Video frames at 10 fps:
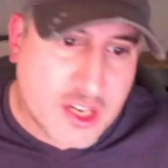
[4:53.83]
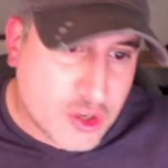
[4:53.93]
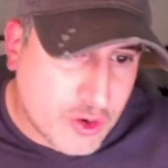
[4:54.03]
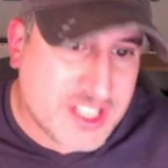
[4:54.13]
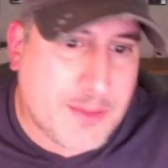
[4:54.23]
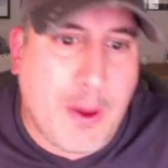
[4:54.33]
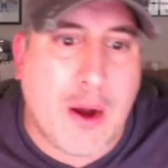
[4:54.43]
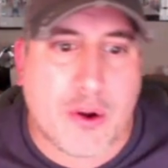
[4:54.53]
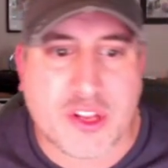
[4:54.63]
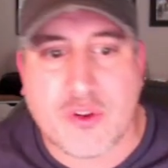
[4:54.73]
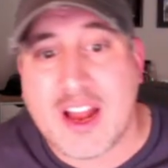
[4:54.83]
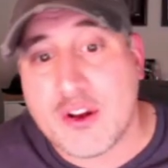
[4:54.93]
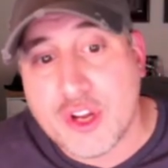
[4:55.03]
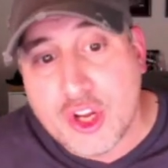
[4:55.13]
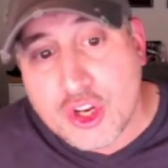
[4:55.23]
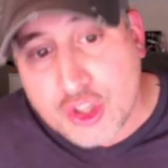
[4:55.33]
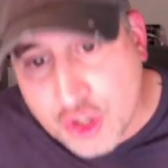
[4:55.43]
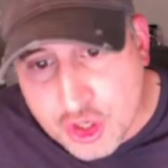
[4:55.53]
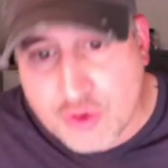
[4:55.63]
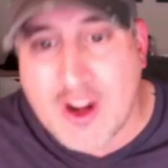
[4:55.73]
crazy power on the ground,
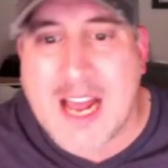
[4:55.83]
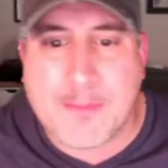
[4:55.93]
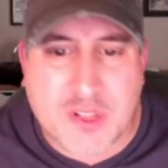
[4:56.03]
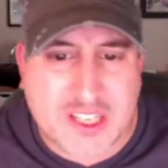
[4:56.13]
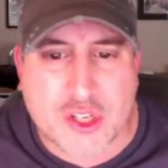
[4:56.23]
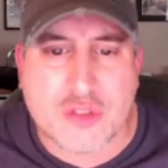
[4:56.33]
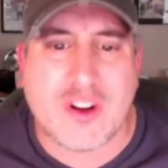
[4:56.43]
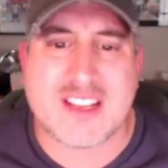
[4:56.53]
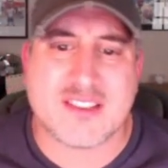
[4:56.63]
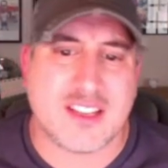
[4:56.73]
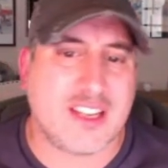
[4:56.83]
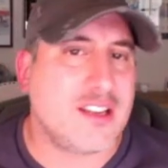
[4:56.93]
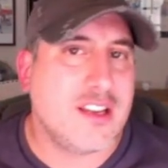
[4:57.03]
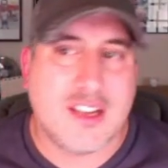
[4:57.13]
good grappling, good wrestling.